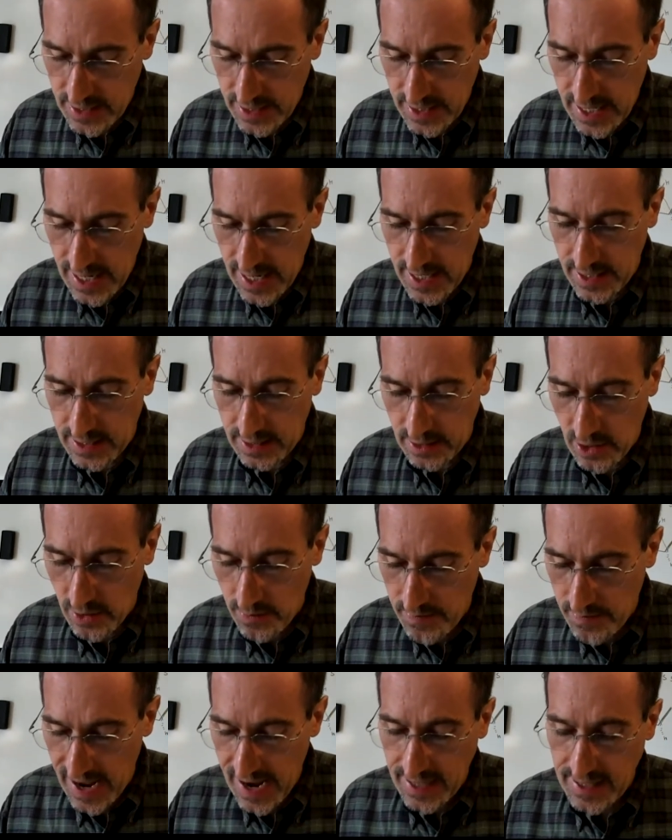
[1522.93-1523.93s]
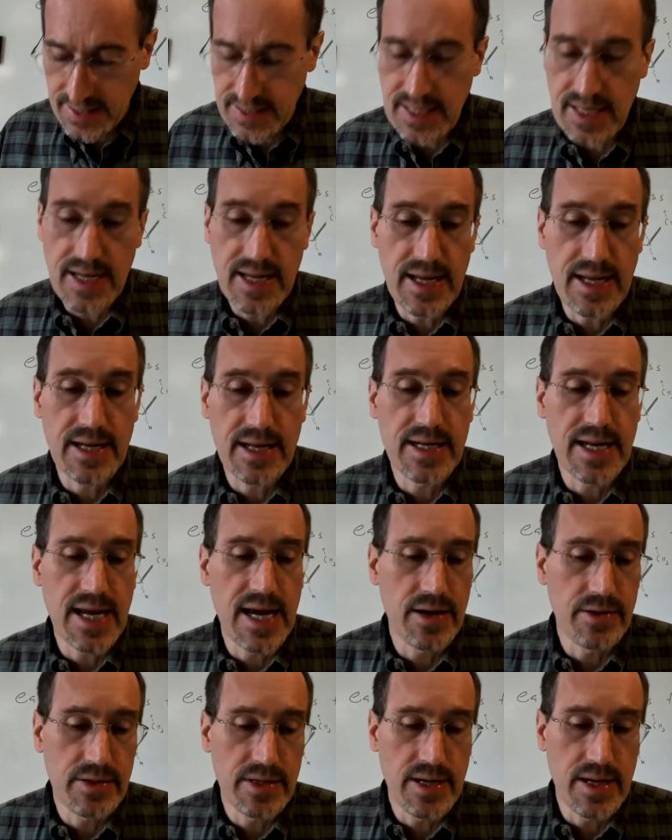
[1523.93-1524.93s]
again and go back to
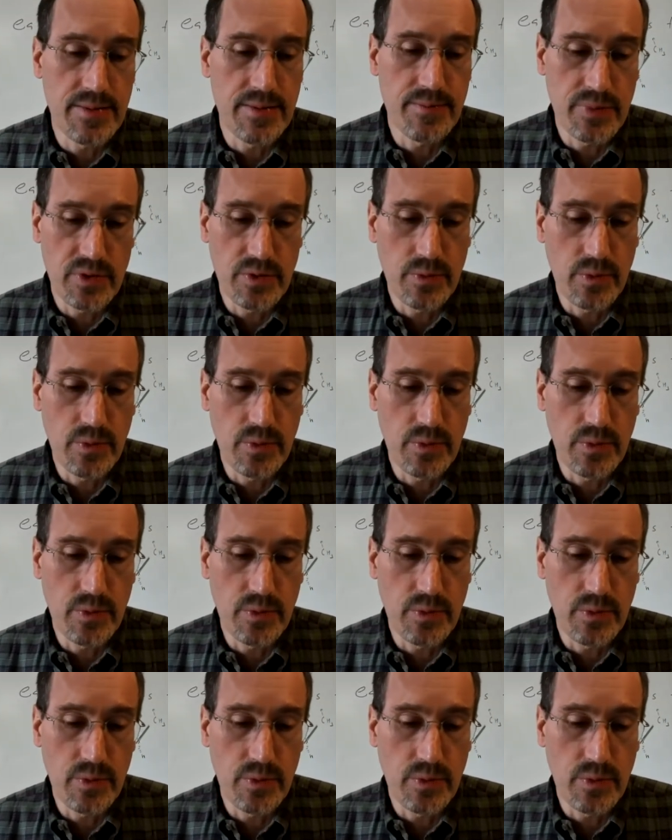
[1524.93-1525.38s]
handout number